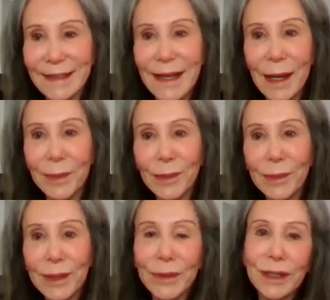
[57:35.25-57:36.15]
Happy to
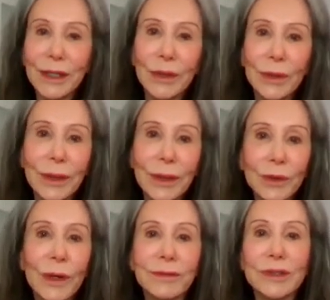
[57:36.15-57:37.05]
be with you and
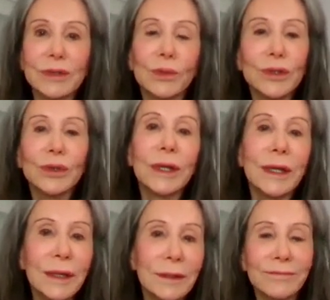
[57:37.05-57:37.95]
whoever's
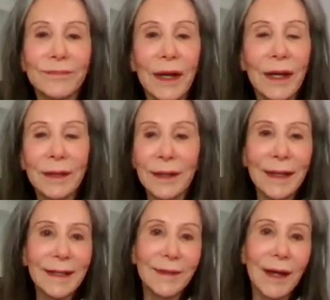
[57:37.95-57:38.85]
tuning in
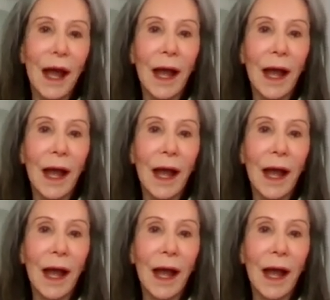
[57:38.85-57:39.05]
online.